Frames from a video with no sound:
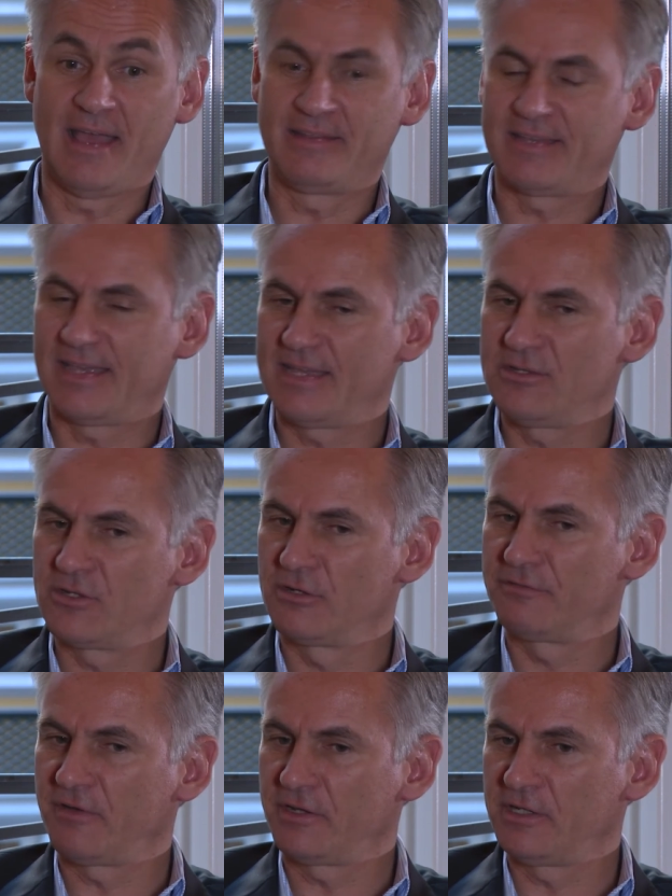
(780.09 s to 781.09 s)
And again, you know,
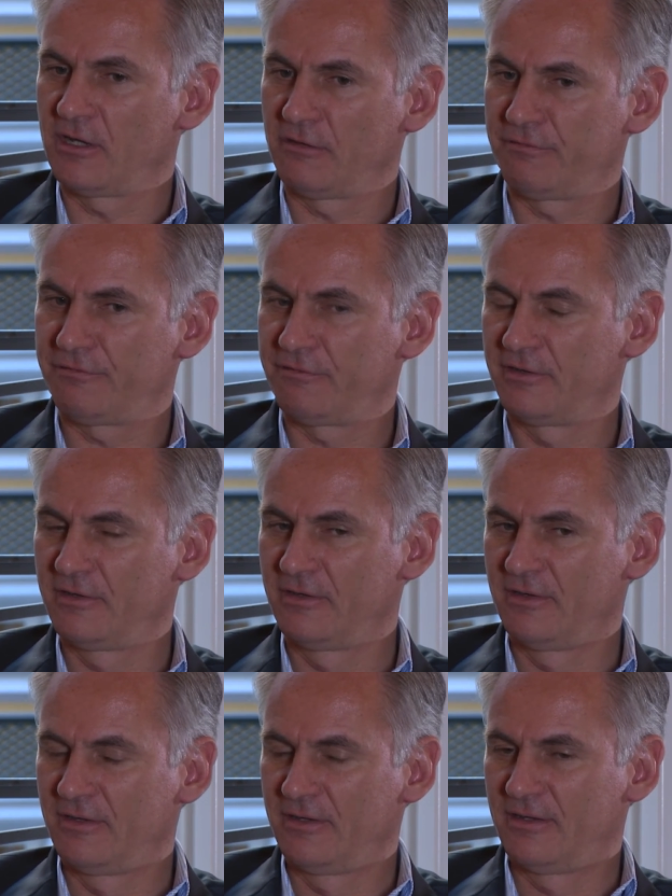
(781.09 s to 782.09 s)
funny enough,
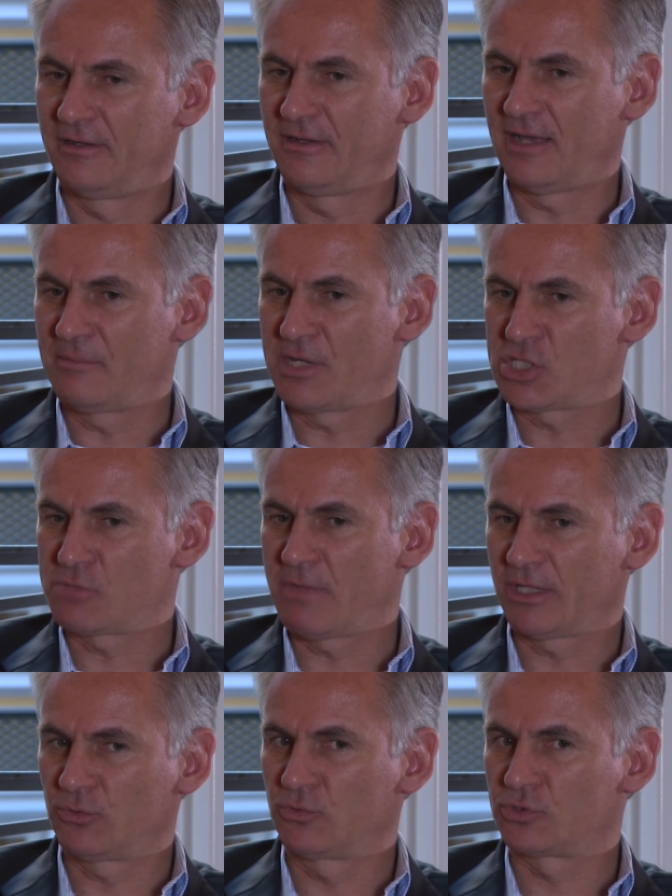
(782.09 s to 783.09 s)
I mentioned my
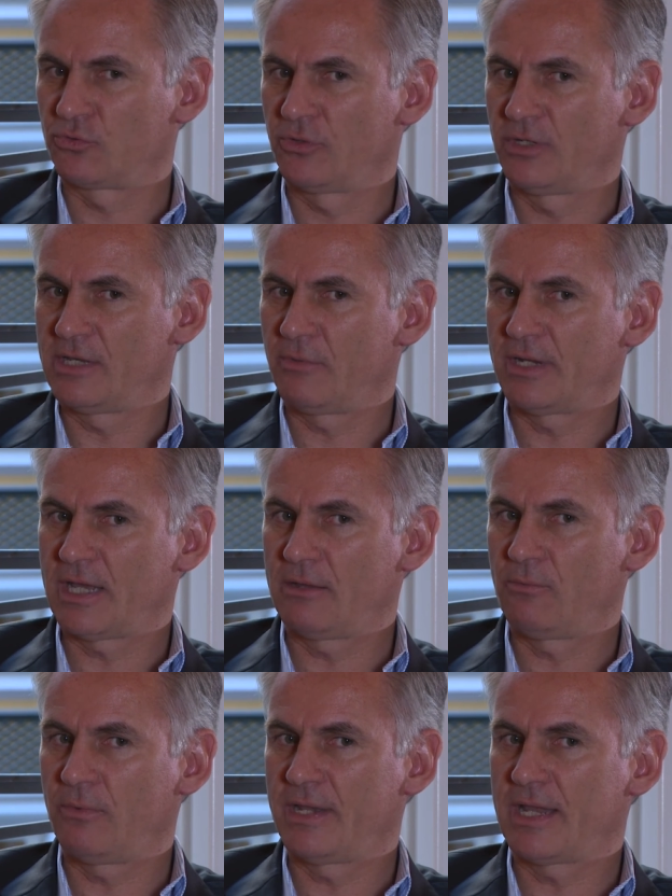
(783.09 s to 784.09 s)
daughter when
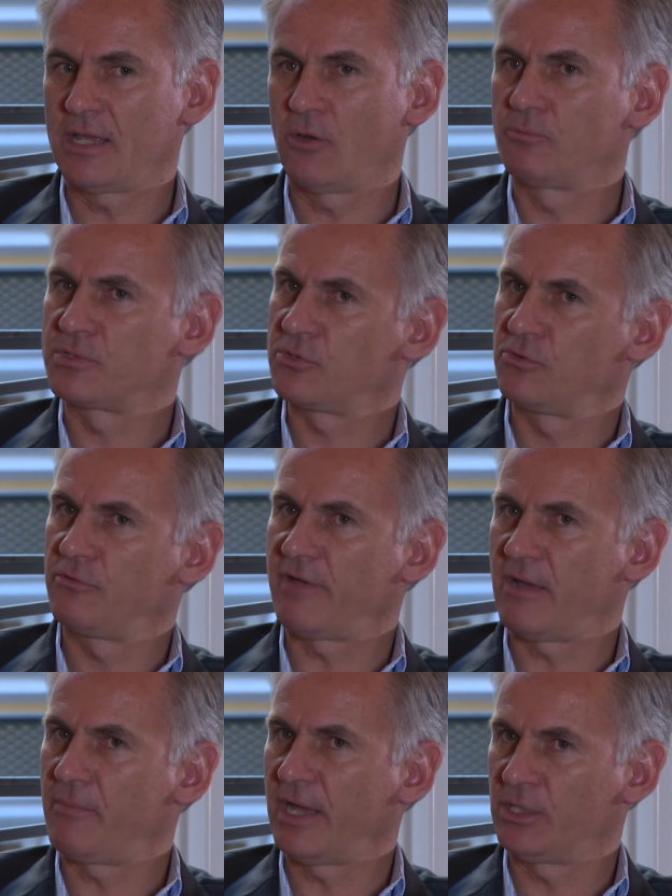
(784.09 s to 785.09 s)
I observe
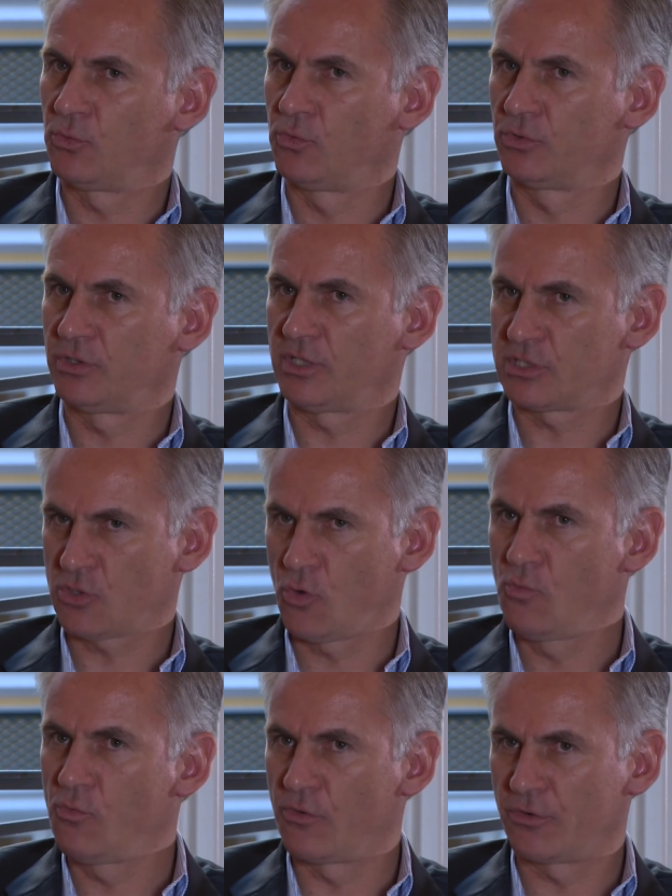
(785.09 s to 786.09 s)
how my daughter does
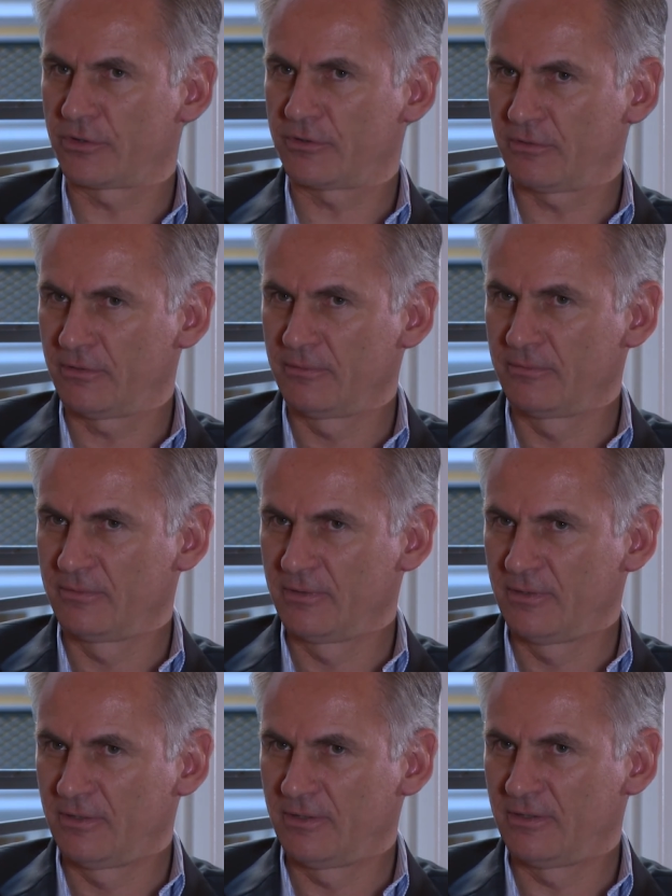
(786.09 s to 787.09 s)
homework,
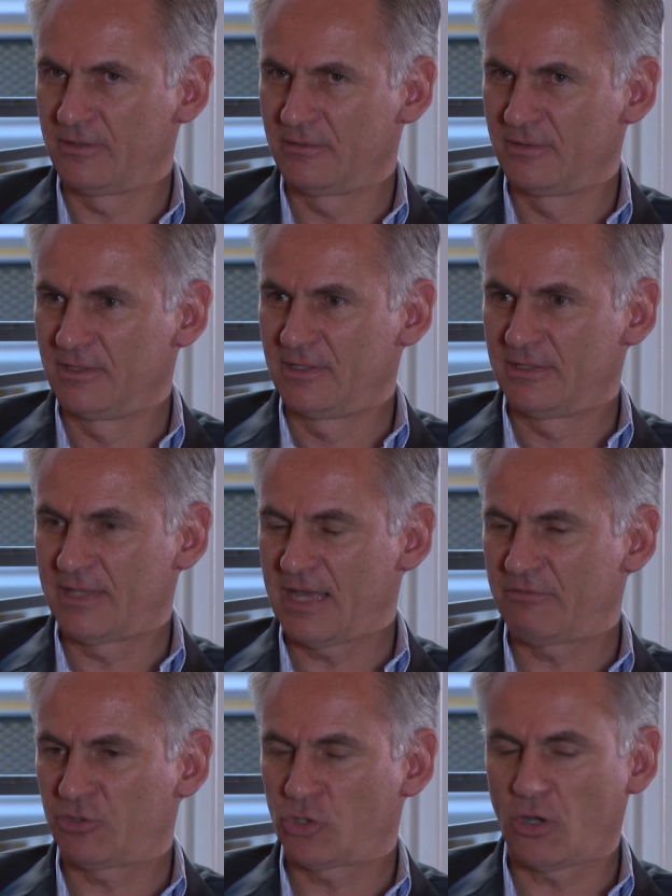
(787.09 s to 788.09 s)
you know, they
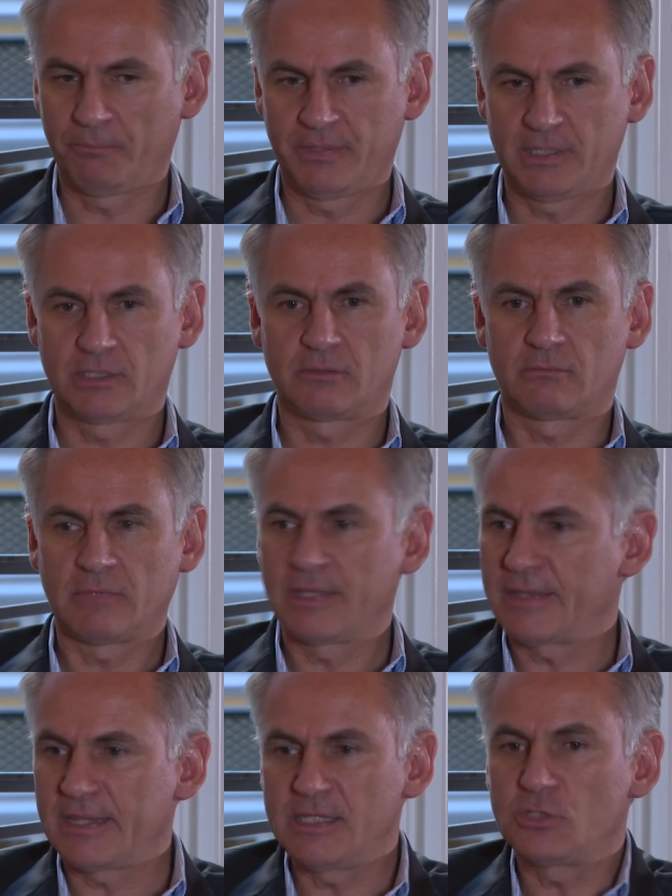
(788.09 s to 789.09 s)
have a topic and
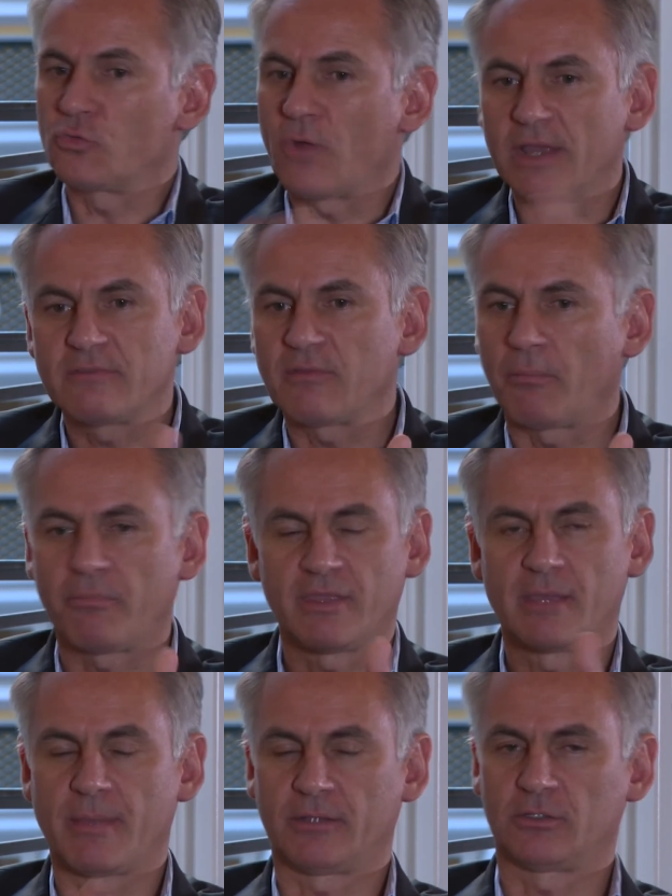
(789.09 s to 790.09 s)
they need to write
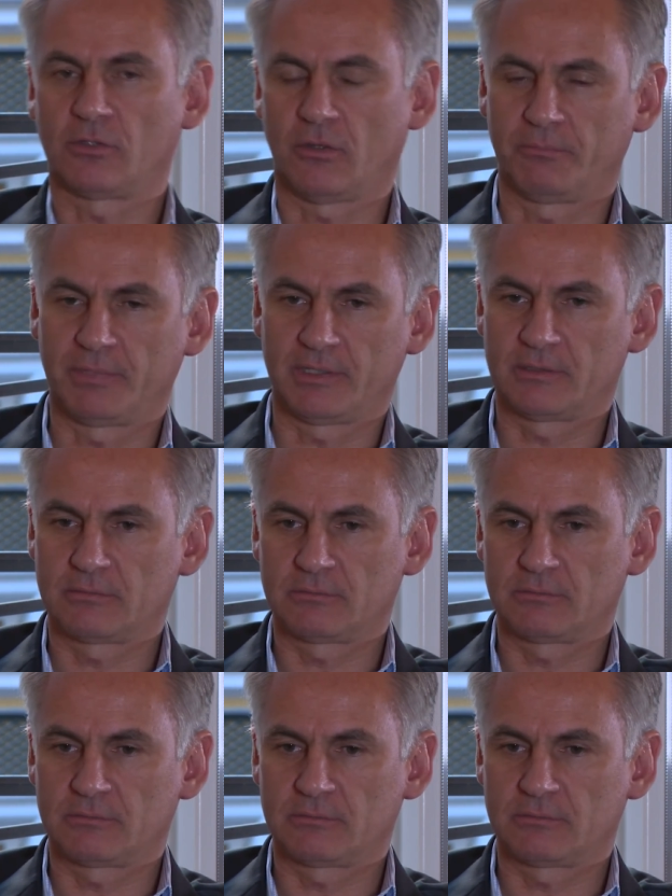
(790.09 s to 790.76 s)
something about the topic.